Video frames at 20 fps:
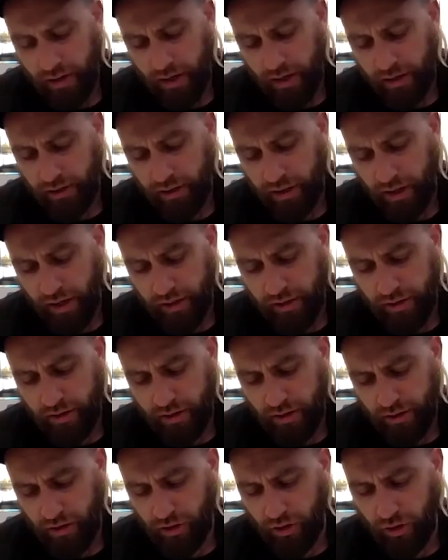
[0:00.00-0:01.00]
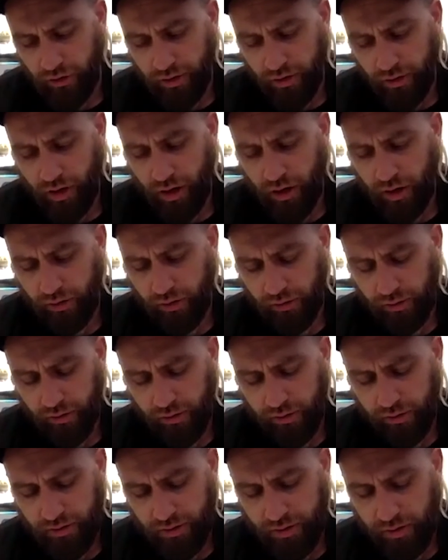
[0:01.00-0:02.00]
there are
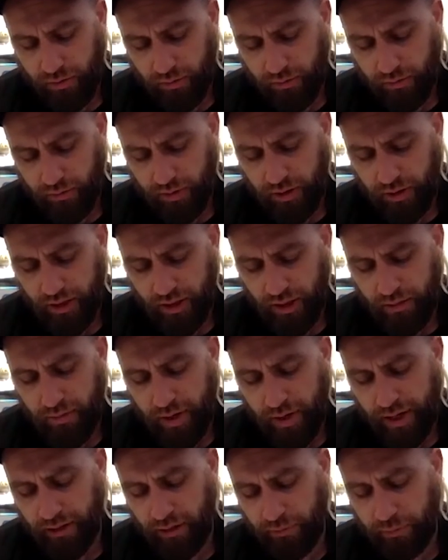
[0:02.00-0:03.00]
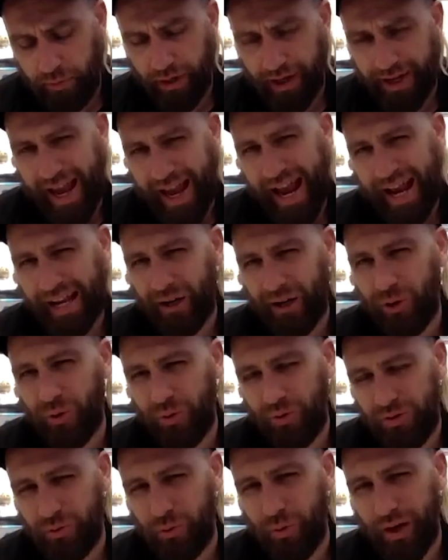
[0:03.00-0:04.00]
some, they mainly play
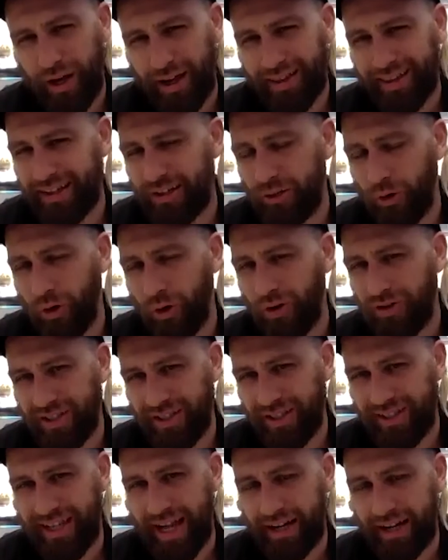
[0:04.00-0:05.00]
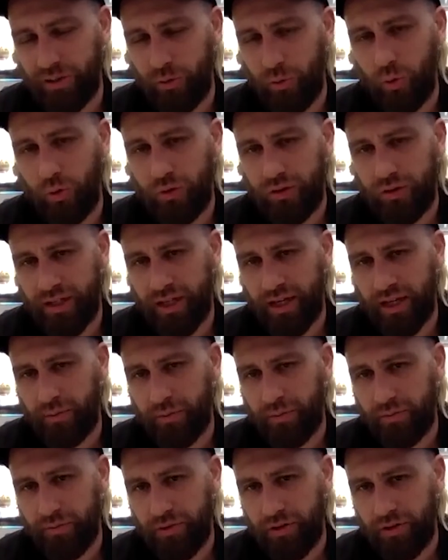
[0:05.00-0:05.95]
angles where the odds are stacked towards them.